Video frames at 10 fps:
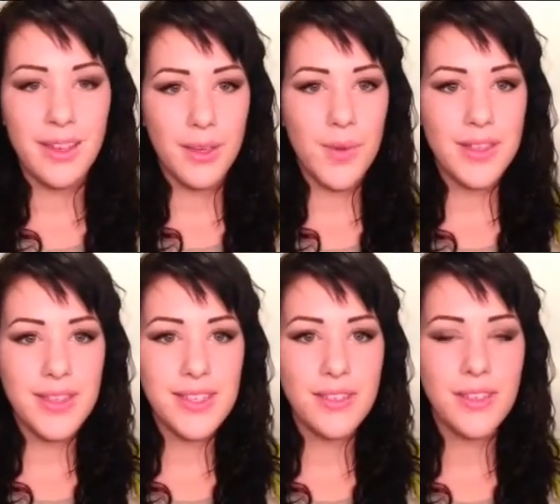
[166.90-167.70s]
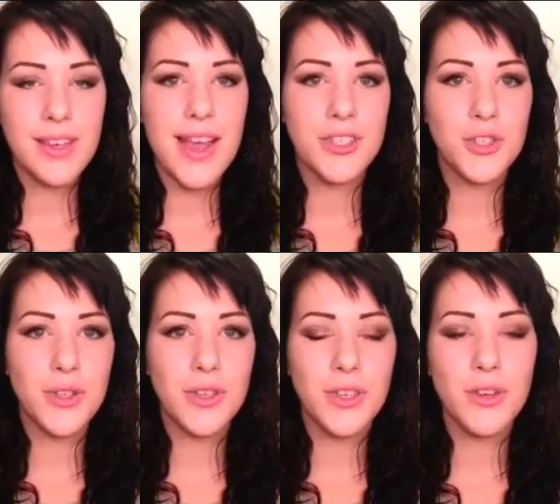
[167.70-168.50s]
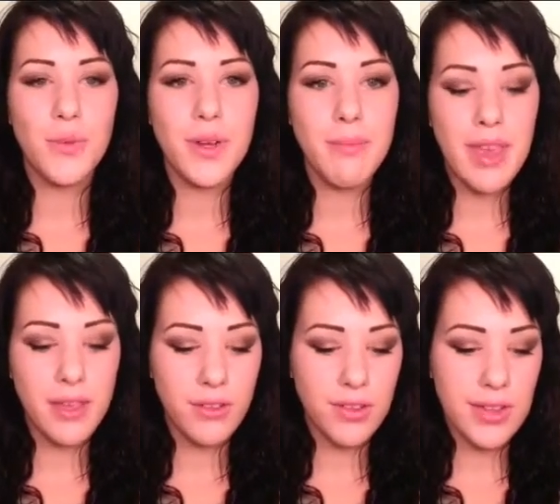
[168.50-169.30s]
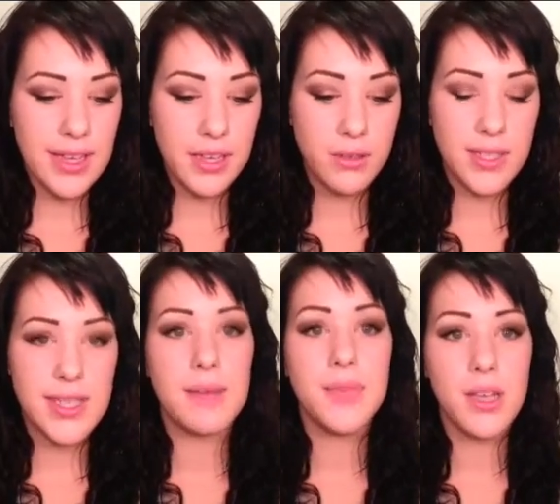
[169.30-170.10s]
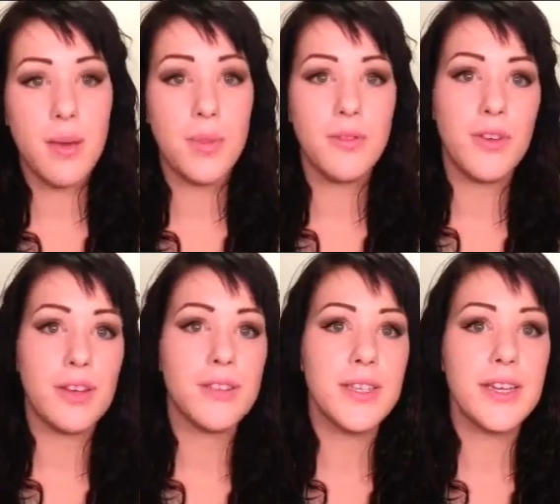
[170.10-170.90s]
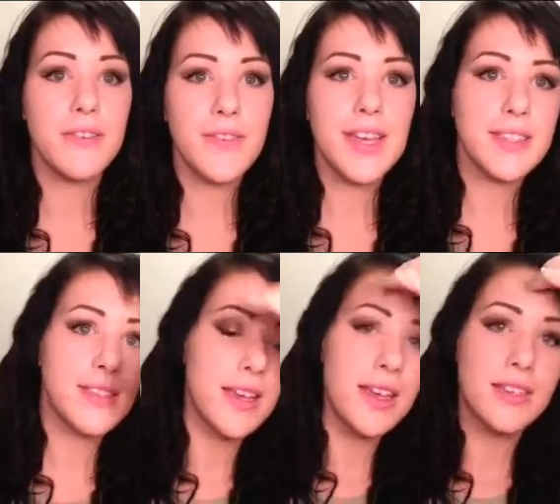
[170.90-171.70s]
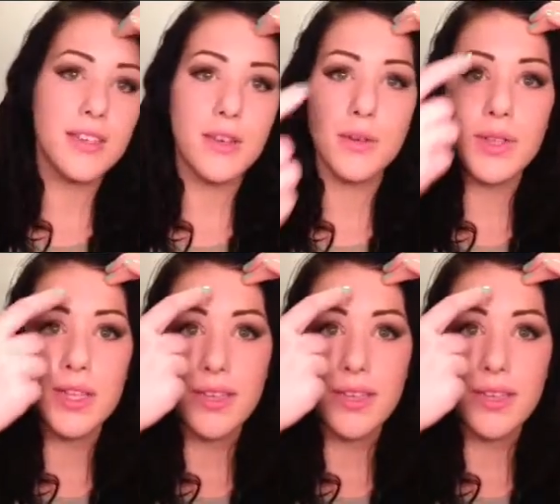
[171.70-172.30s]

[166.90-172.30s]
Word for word: you want this to look natural. You don't want to make it look like you stamped a couple of freckles on your face. So